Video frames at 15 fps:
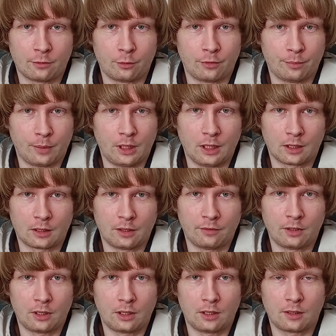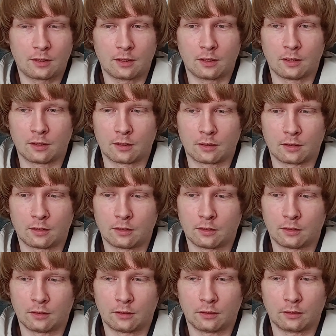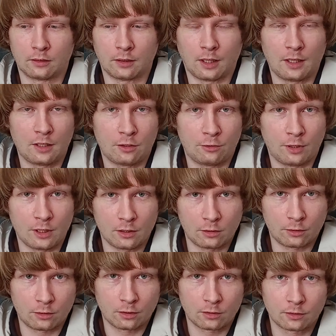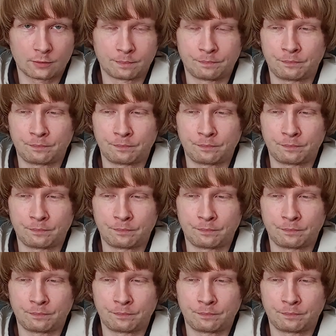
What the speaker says: with many activities and nice restaurant,